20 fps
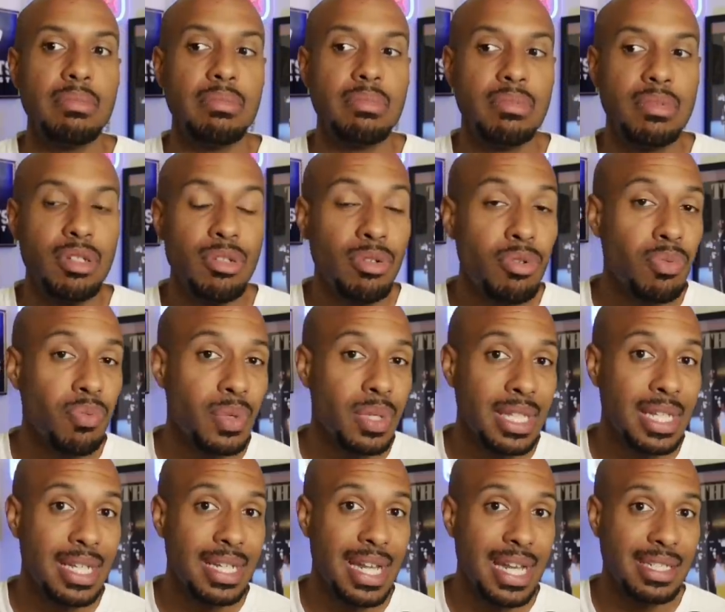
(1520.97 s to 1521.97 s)
you don't
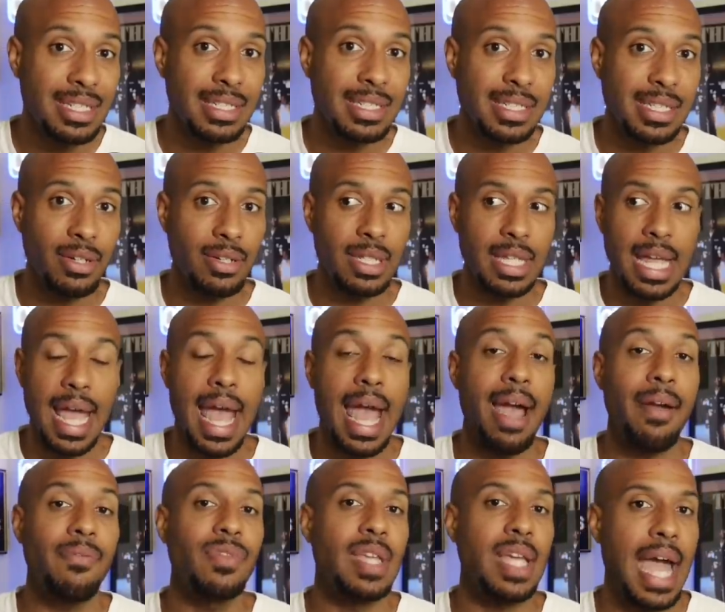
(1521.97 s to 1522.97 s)
really necessarily
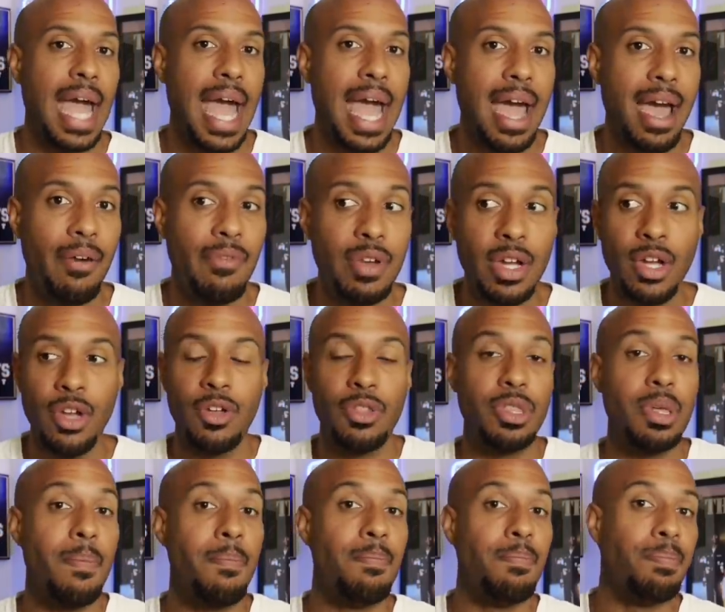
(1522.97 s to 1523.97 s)
have to have
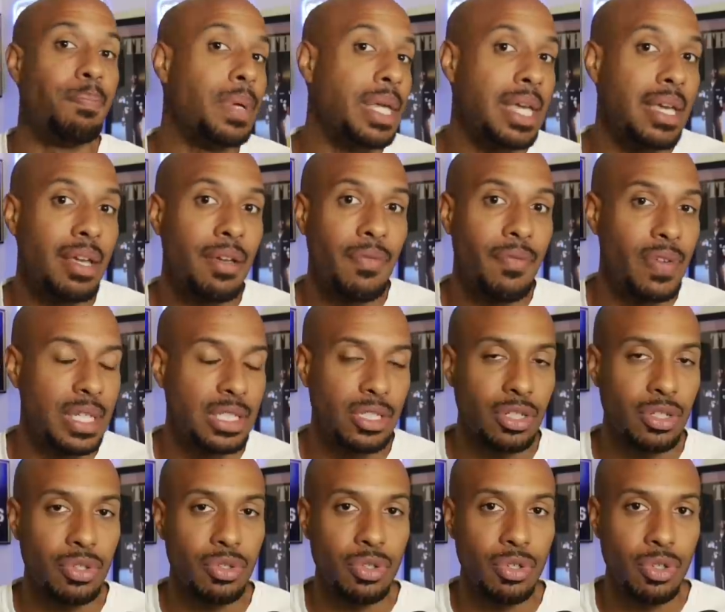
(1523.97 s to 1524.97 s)
the big
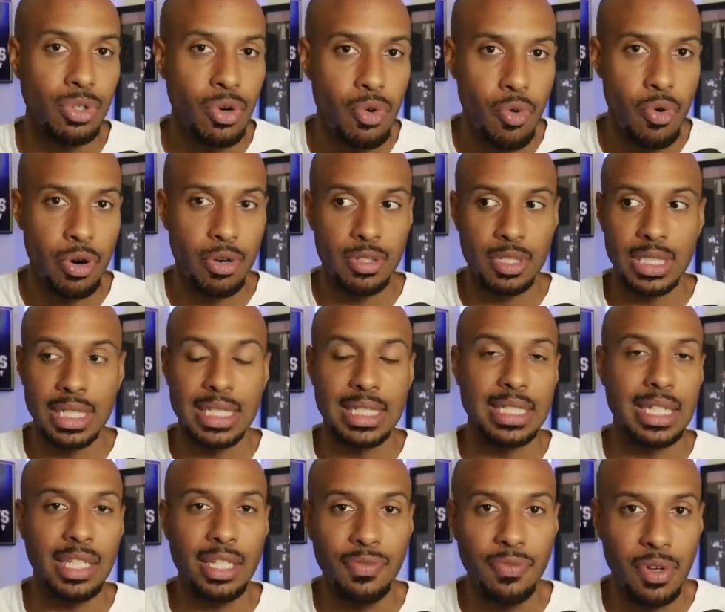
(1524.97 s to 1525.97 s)
physical corners, the
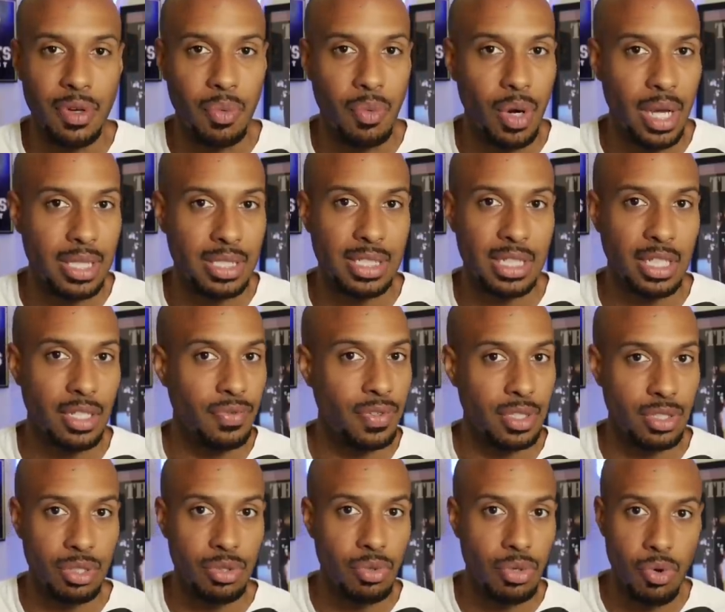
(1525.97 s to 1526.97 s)
6'1",
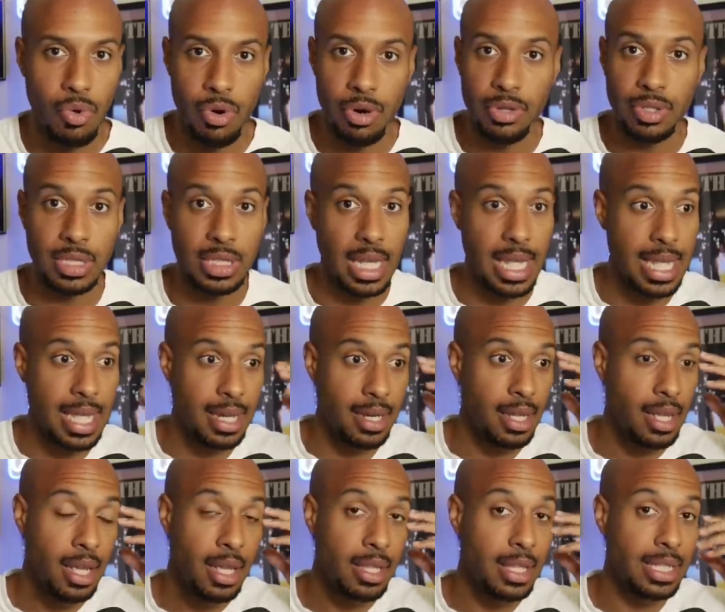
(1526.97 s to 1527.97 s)
6'2" corners
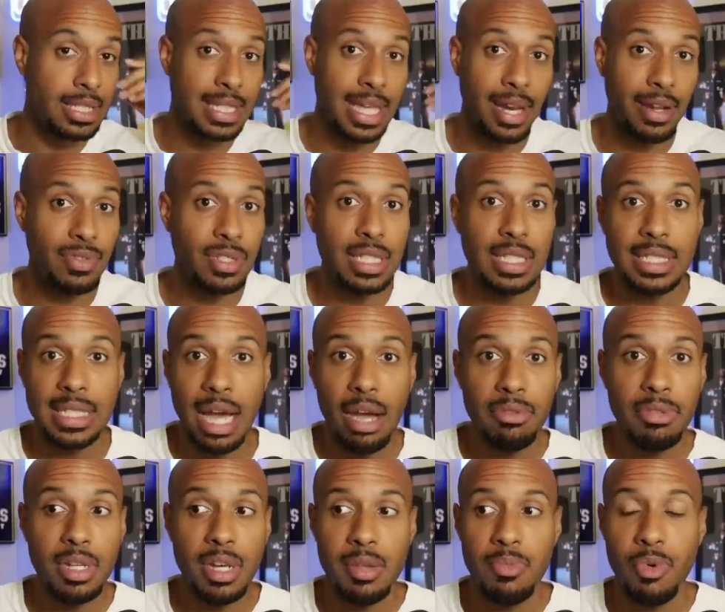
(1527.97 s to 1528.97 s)
in this NFC
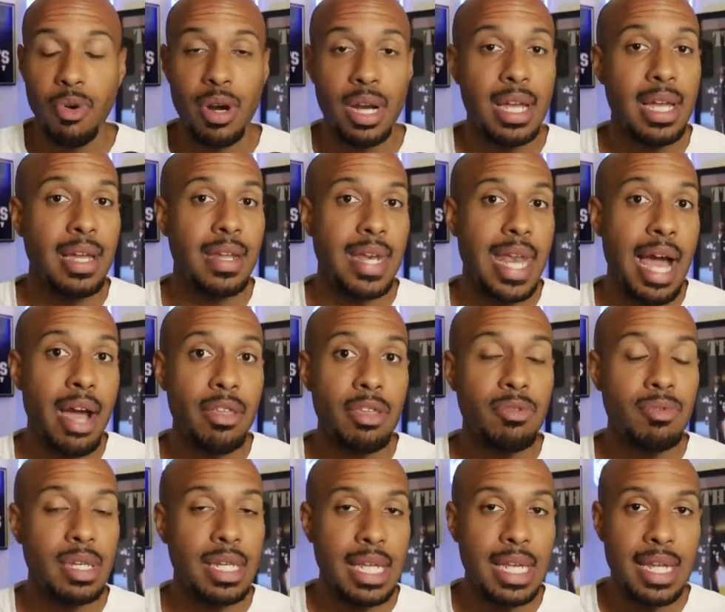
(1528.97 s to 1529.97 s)
South anymore. Now
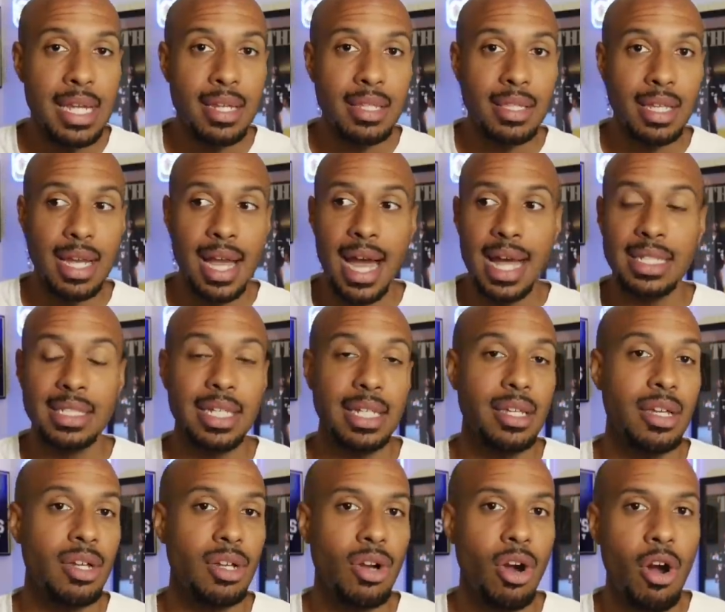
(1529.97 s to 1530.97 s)
you need the guys that
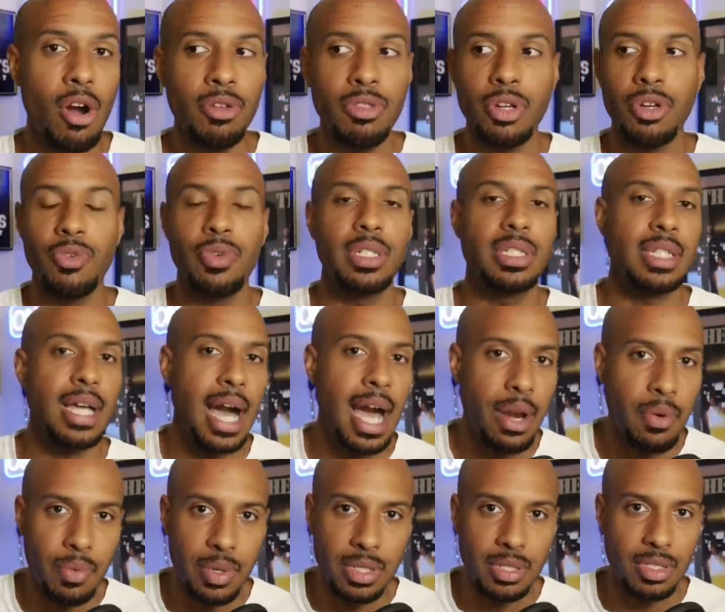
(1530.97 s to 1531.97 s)
can guard the Chris
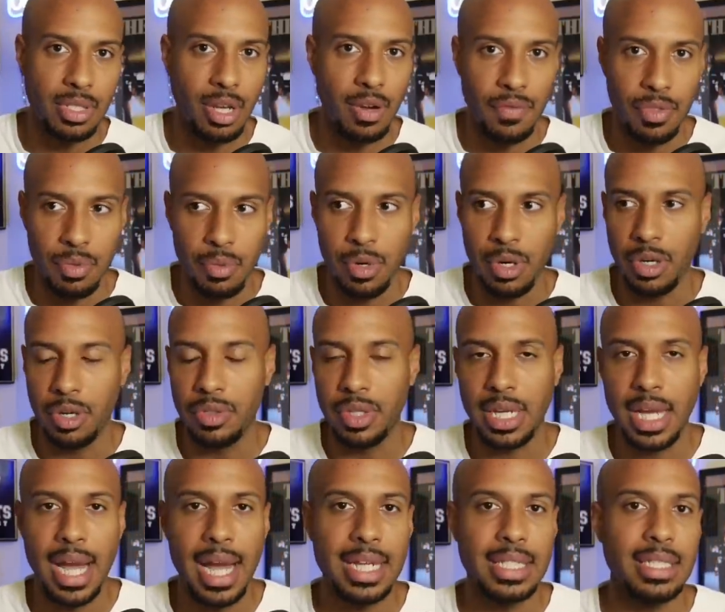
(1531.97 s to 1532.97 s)
Godwins of the world,
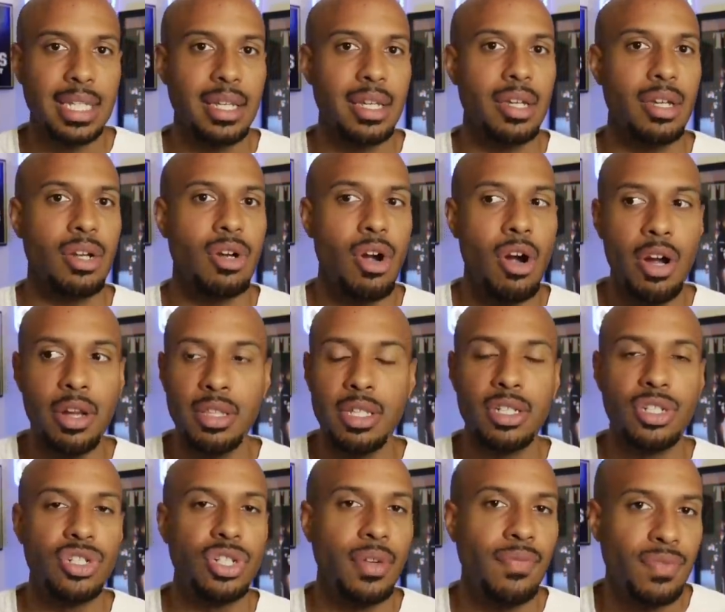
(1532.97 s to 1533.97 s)
the guys that can guard
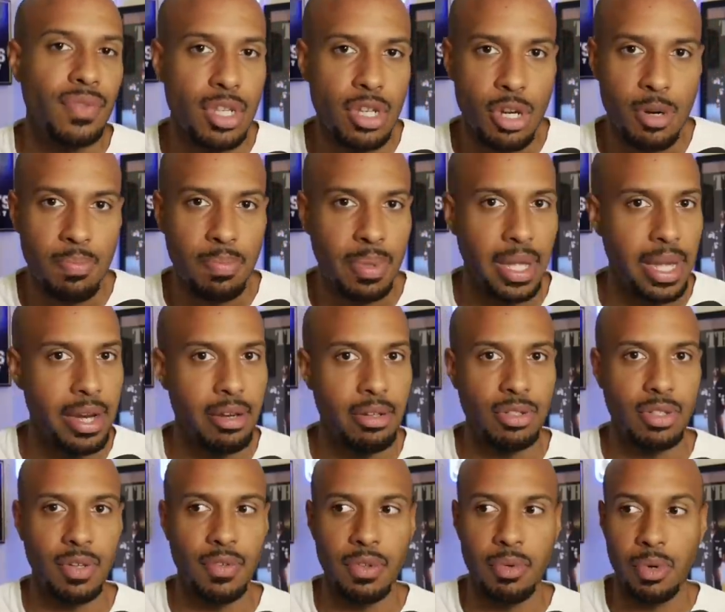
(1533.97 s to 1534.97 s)
the shiftier
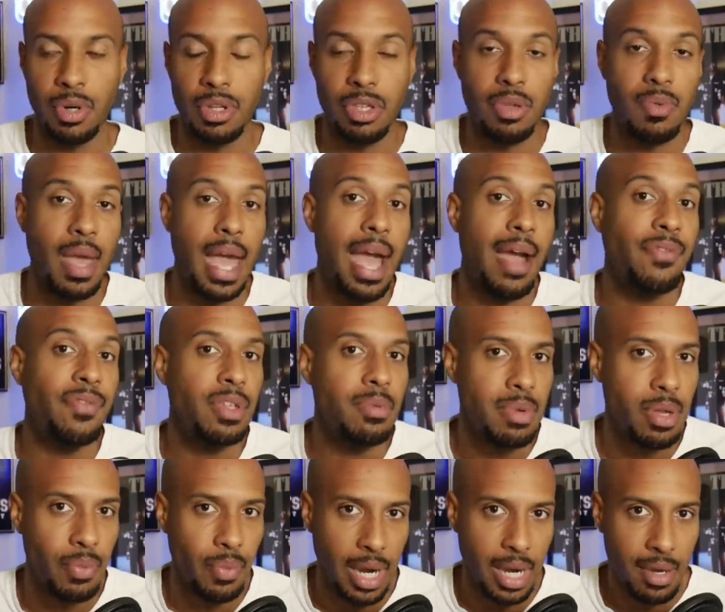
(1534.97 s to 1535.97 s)
players of the world. You have to
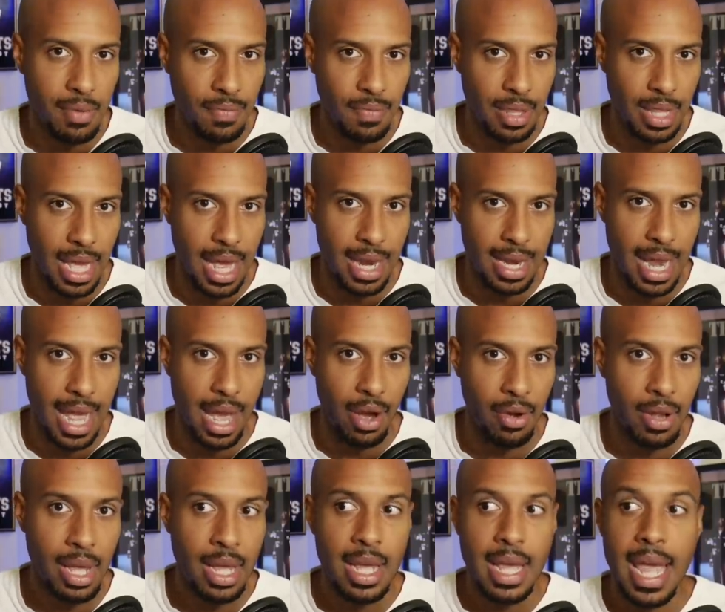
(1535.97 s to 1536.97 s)
be ready for that now.